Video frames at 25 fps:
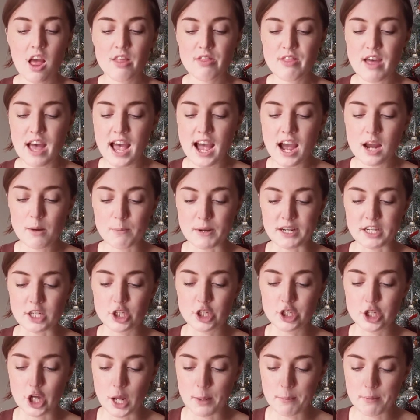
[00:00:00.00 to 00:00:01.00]
There had been
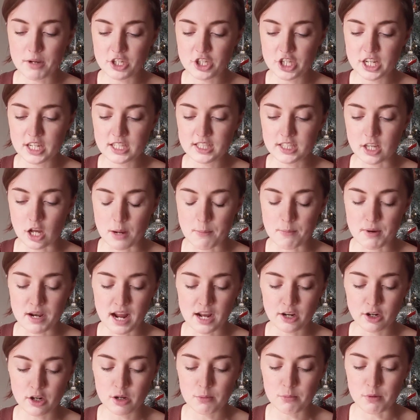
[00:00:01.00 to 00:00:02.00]
so much excitement
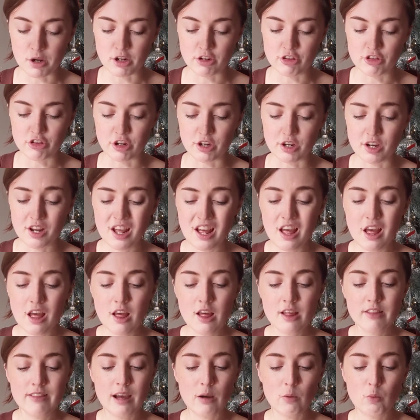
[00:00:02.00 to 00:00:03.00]
and commotion
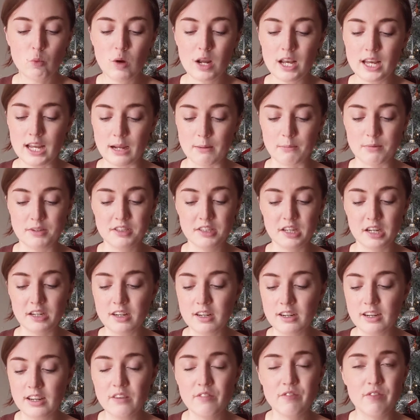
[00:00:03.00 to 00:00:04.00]
that William
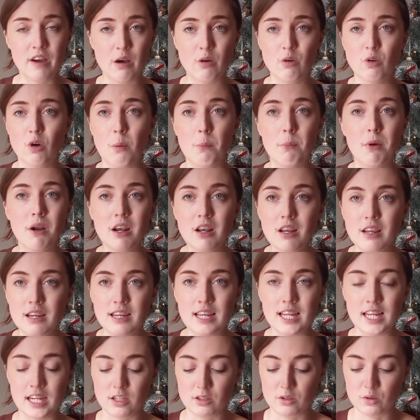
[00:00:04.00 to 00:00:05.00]
suddenly felt
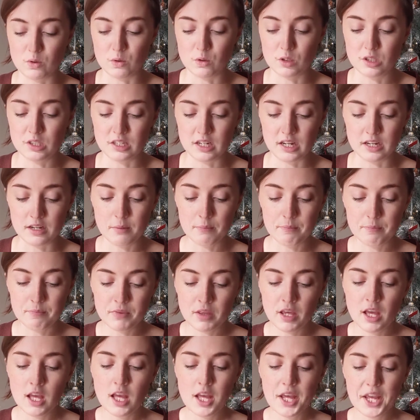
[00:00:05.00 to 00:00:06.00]
completely exhausted.
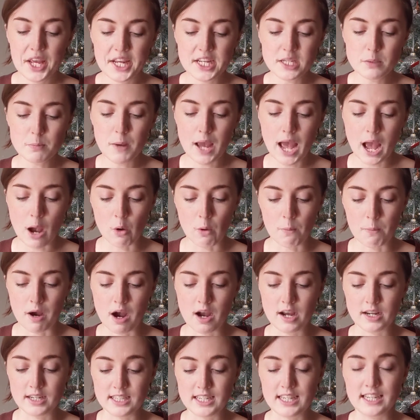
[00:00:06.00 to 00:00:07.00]
His power
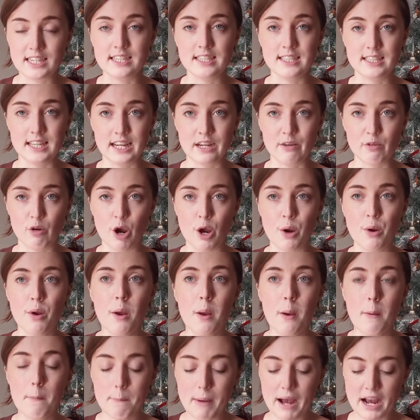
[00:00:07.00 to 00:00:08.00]
bar had hit zero,
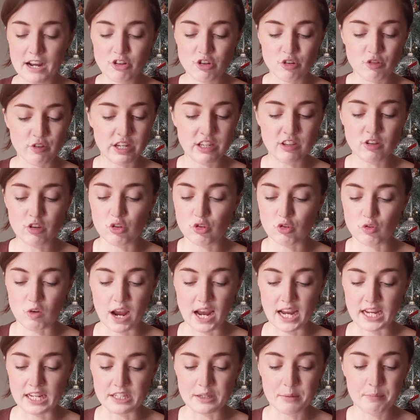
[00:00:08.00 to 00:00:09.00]
batteries
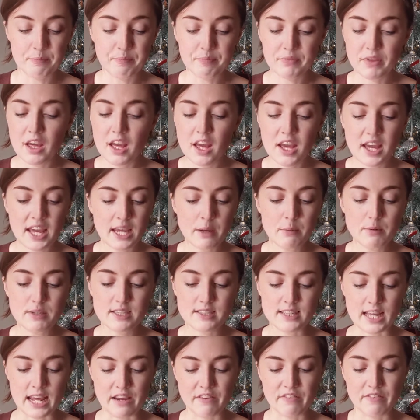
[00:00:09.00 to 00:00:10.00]
drained. He was
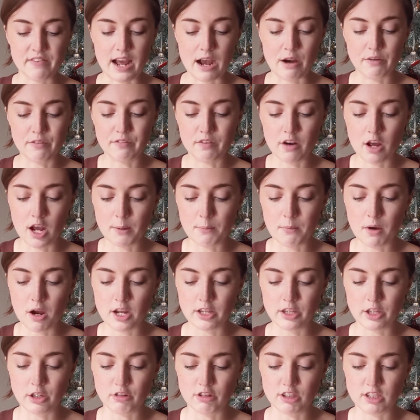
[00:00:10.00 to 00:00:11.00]
safe now, flying
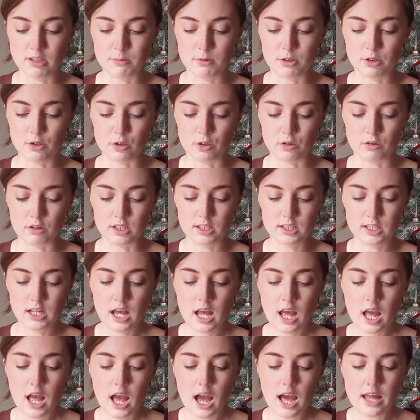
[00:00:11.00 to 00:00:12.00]
behind the Christmasaurus,
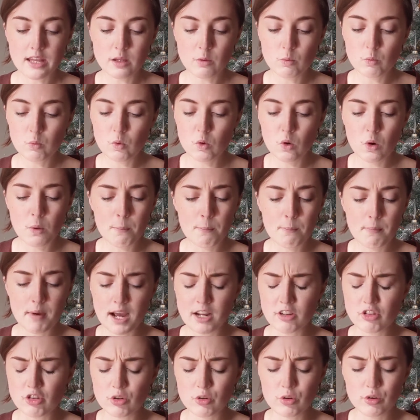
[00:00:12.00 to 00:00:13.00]
and the warm,
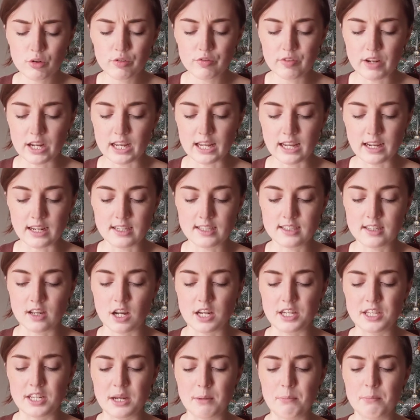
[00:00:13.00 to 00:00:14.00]
magical feeling
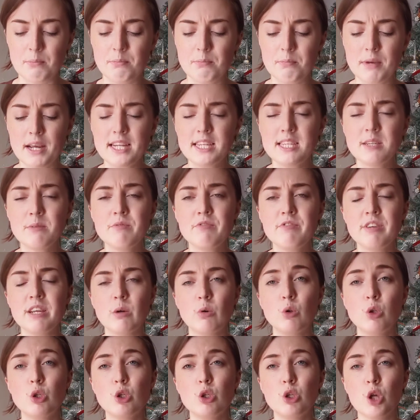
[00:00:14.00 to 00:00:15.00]
inside him made him
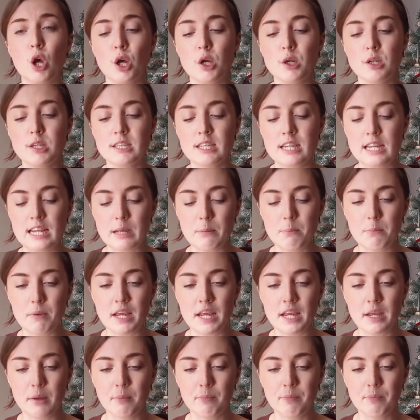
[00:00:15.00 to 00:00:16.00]
feel so
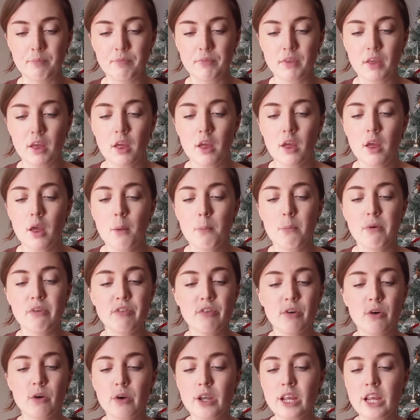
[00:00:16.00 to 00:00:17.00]
sleepy.
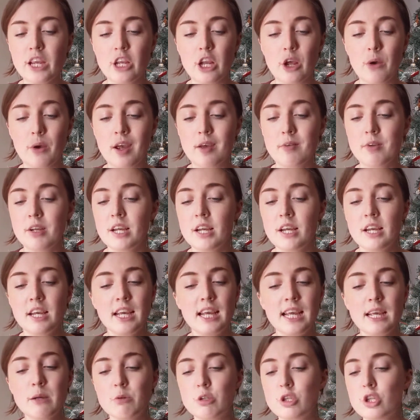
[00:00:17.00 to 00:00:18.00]
Before he knew it,
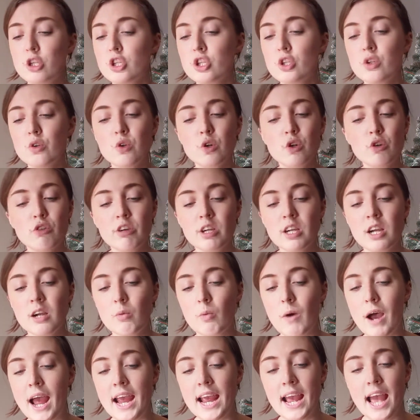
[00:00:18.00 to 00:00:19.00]
he was snoring
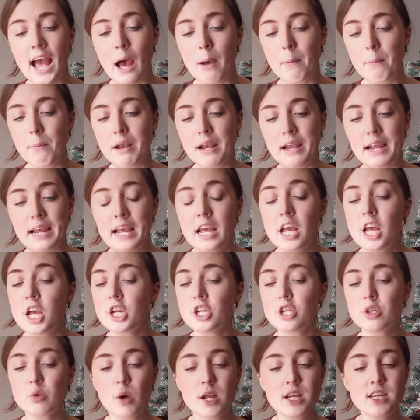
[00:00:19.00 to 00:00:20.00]
away happily,
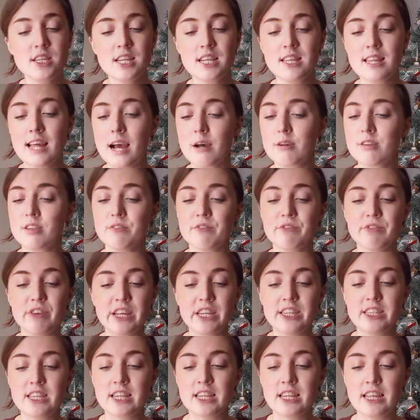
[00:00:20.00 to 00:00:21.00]
20,000
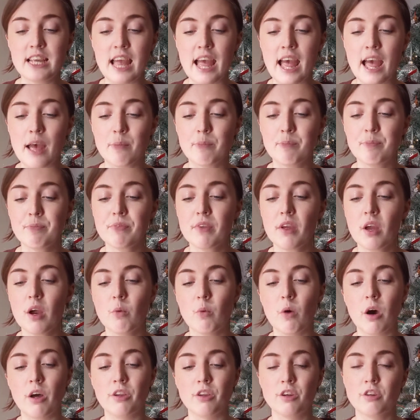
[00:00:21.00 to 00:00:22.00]
feet in the air,
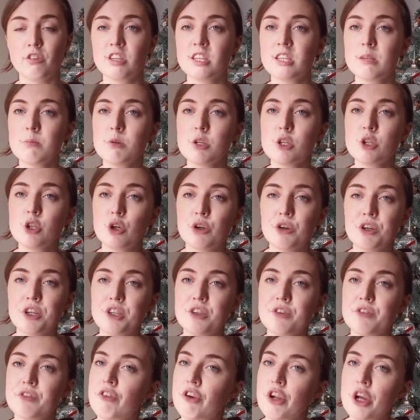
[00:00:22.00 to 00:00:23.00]
while the
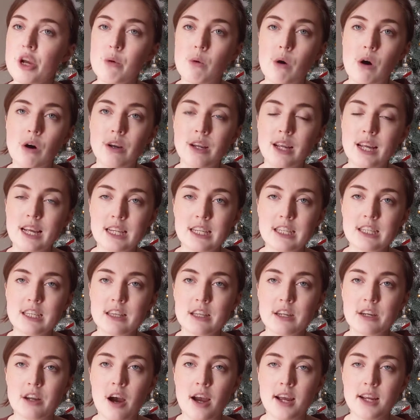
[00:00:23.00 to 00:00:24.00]
Christmasaurus flew on into
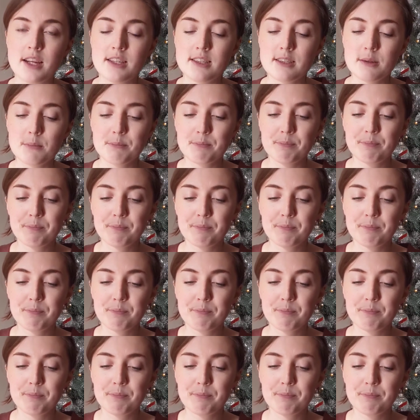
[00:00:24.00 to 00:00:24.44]
the night.